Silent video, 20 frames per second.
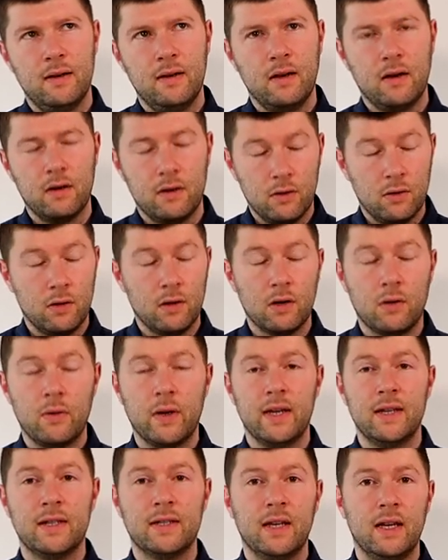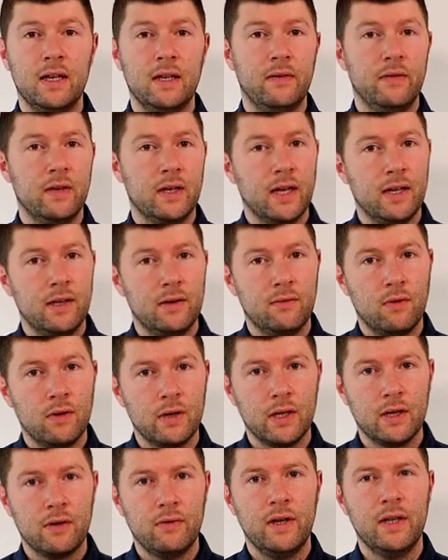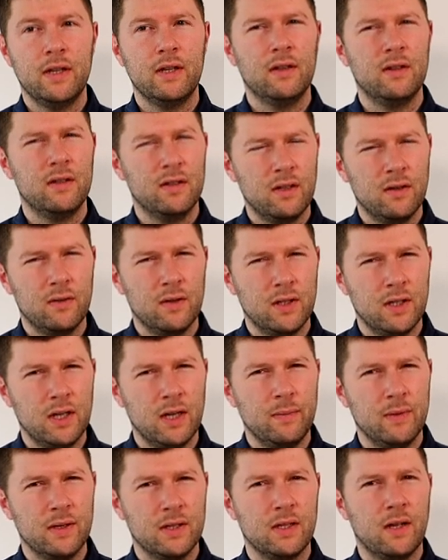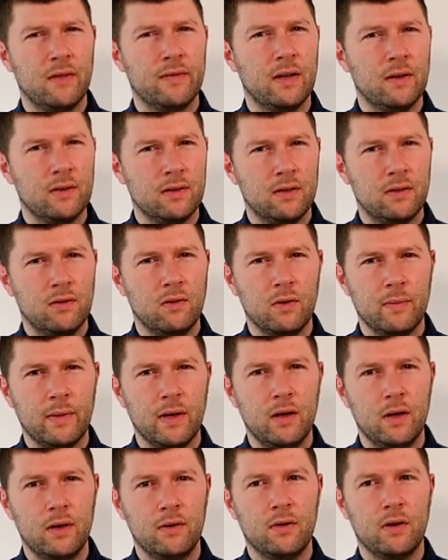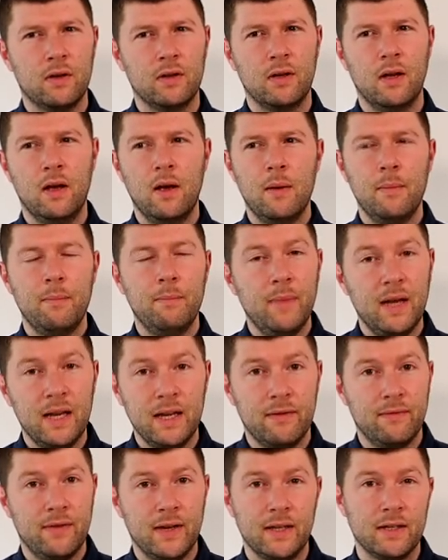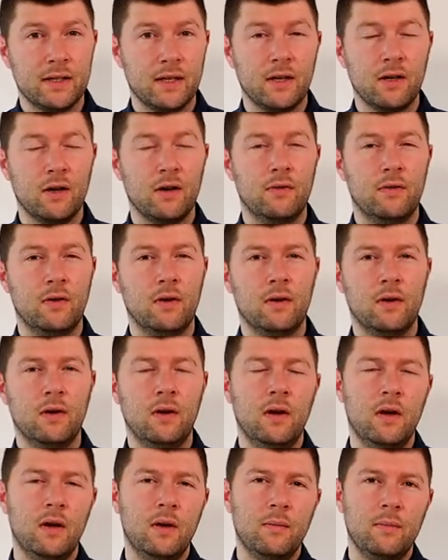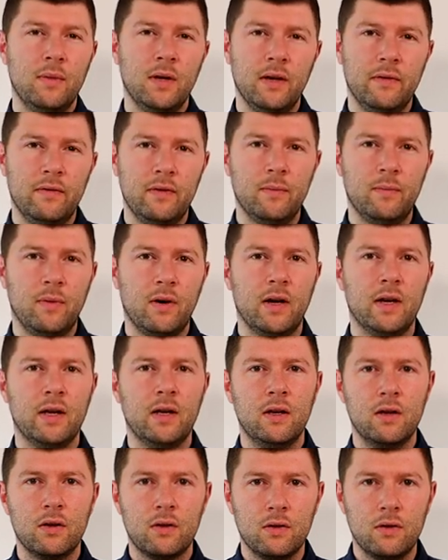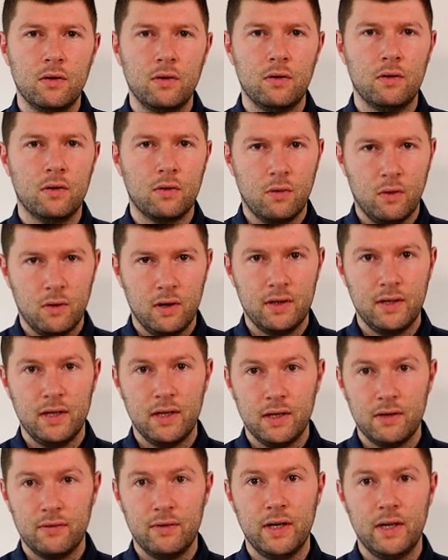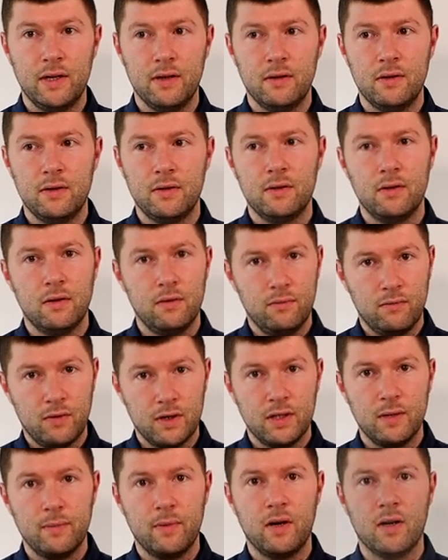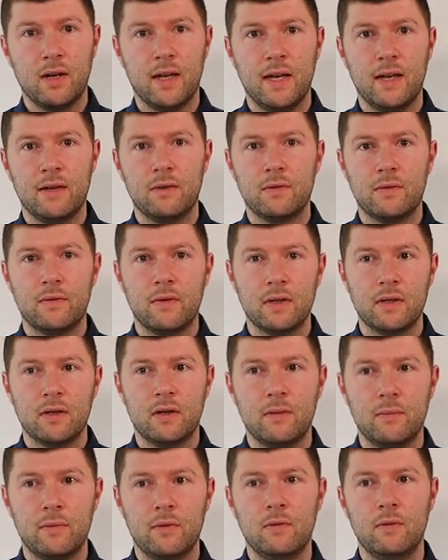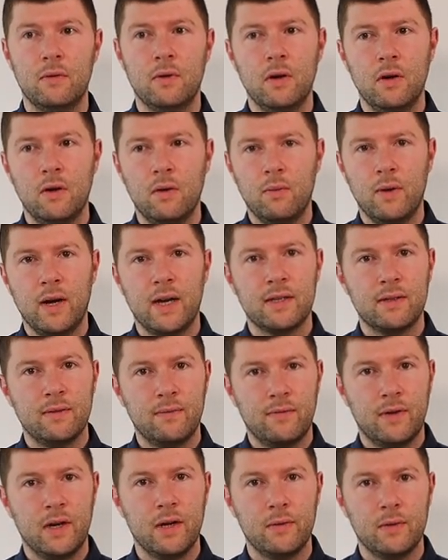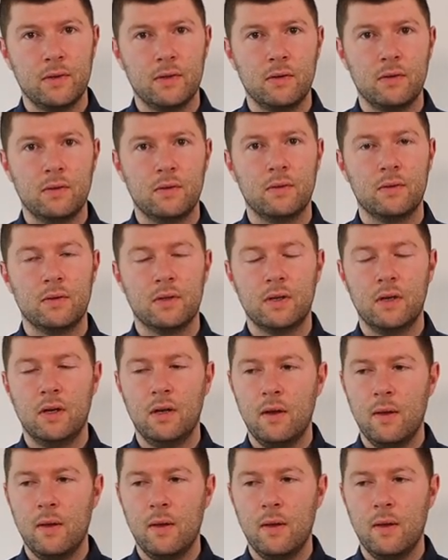I'm going to quickly say if you get the wrong ingredients, you know the cheapest stuff that I was talking about earlier on, many things can go wrong. But if you buy good quality ingredients, so rustic barn candles for example, wax and fragrance oils,